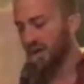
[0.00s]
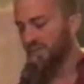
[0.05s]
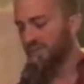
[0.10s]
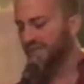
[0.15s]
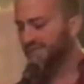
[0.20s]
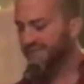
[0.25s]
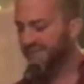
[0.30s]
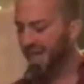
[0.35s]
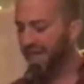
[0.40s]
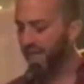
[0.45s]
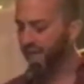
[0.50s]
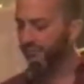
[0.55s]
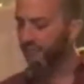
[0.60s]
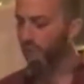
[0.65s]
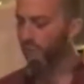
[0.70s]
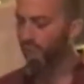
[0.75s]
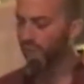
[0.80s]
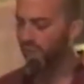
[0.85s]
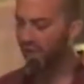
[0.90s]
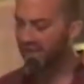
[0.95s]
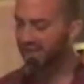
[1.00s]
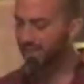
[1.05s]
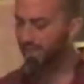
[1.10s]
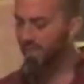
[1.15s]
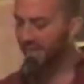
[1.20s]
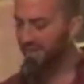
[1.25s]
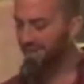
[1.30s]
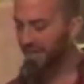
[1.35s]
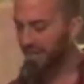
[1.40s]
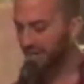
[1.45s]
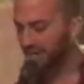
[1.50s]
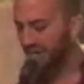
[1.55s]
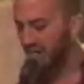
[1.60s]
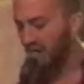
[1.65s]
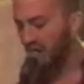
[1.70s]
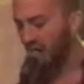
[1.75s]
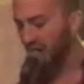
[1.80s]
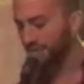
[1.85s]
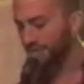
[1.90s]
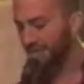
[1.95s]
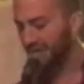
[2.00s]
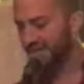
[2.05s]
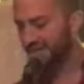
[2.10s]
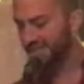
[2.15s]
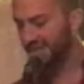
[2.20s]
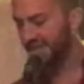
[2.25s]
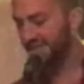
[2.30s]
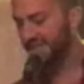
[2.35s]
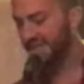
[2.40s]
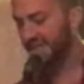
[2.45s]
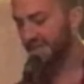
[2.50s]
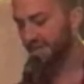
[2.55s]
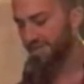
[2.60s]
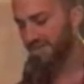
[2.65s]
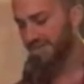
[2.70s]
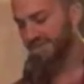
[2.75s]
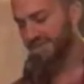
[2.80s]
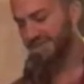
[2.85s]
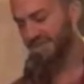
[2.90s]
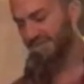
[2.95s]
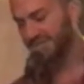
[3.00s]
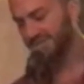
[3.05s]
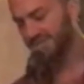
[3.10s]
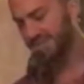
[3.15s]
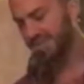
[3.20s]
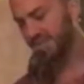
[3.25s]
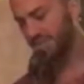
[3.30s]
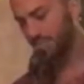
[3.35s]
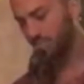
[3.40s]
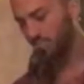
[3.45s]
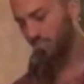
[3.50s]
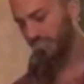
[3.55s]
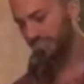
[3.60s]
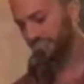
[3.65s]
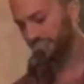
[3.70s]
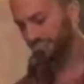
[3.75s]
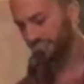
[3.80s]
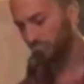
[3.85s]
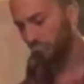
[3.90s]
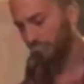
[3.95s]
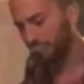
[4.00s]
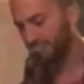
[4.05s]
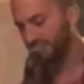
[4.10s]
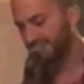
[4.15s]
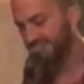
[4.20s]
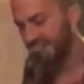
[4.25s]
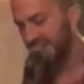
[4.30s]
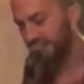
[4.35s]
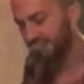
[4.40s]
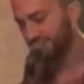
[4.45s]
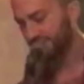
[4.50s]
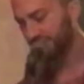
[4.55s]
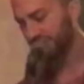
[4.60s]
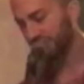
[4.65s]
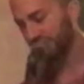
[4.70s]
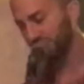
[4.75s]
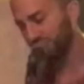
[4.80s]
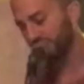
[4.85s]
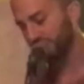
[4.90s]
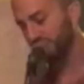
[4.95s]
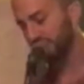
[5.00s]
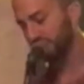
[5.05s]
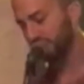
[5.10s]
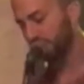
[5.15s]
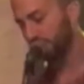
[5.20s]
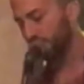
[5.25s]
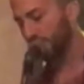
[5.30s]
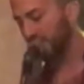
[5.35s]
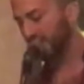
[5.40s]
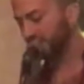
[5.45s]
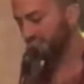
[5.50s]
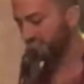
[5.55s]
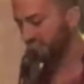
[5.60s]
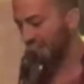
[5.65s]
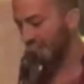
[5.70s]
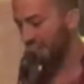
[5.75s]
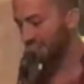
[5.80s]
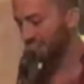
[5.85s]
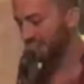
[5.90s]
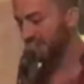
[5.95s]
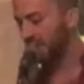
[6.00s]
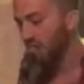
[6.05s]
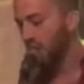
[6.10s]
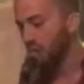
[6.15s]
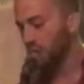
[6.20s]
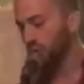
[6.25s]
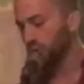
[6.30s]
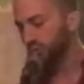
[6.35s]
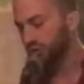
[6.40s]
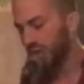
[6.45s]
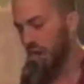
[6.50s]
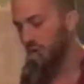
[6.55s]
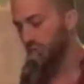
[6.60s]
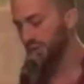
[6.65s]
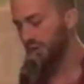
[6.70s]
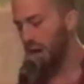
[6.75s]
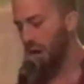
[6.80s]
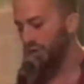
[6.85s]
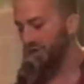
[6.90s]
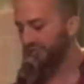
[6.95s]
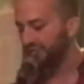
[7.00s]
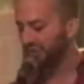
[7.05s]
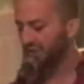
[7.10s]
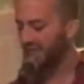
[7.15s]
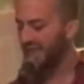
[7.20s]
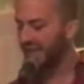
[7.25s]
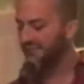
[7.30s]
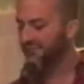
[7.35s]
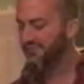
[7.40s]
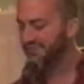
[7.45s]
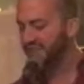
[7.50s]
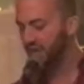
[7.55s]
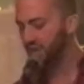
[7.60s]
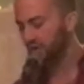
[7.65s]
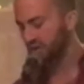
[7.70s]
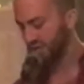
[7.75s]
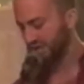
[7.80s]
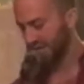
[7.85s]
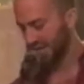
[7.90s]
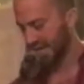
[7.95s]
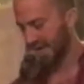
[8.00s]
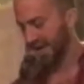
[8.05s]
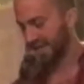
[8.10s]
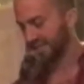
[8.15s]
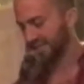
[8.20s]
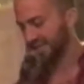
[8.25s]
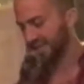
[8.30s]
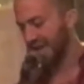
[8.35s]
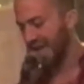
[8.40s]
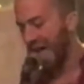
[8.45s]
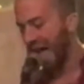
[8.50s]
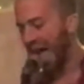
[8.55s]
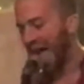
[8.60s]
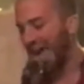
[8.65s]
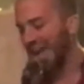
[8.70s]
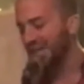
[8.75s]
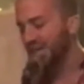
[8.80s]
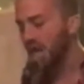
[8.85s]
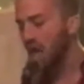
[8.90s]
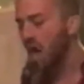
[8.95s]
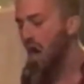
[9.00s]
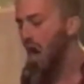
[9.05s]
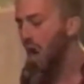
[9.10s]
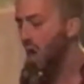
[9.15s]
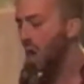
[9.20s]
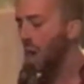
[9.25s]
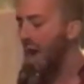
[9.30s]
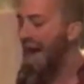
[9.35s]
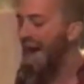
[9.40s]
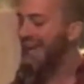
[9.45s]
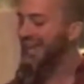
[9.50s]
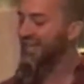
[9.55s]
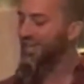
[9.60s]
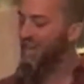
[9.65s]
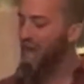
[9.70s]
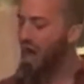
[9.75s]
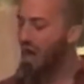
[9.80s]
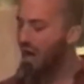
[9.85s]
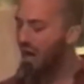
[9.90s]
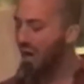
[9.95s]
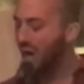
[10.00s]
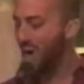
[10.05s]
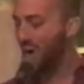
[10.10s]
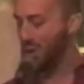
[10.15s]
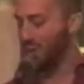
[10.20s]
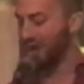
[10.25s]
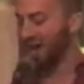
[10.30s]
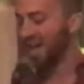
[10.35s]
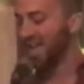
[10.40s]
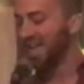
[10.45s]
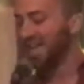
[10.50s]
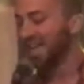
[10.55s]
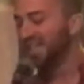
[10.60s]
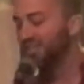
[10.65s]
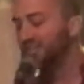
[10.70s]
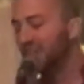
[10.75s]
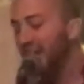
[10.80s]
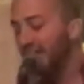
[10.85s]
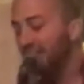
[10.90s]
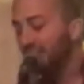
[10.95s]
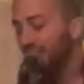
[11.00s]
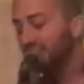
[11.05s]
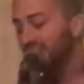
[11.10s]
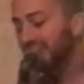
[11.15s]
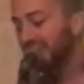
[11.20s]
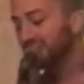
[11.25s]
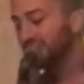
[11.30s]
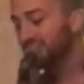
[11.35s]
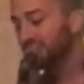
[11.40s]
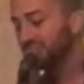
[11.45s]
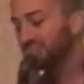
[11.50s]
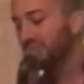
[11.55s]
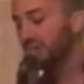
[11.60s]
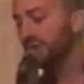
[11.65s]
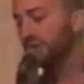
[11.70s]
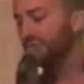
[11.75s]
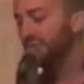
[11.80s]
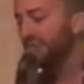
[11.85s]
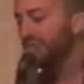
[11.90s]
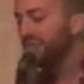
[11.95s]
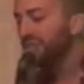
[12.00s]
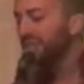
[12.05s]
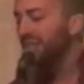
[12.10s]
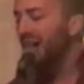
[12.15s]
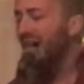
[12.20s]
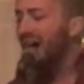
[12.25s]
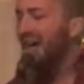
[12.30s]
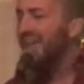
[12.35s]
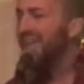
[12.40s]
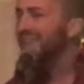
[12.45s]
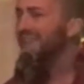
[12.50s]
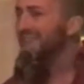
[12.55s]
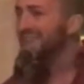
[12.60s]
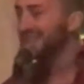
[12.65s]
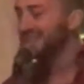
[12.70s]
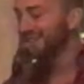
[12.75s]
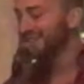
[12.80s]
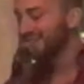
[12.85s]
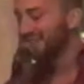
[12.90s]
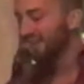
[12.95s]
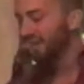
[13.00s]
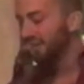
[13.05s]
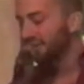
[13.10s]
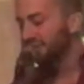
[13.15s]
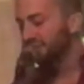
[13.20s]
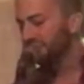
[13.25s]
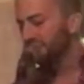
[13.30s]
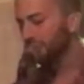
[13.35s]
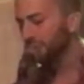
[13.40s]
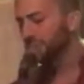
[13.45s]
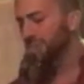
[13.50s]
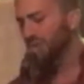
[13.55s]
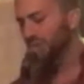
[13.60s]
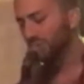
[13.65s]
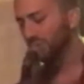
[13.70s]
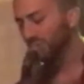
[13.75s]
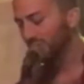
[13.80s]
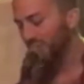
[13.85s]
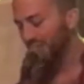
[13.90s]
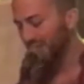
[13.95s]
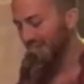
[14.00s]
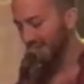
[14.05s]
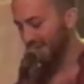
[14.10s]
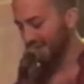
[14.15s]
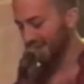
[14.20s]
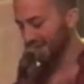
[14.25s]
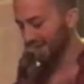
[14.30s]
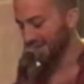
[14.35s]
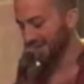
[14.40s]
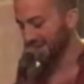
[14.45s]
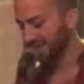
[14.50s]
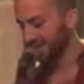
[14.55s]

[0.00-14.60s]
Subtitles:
The sight of you breaks my very heart because I think of the 16.4% of children in DuPage County who don't know if they'll have dinner tonight. I know! Jack-o'-lanterns are for fun, for beauty.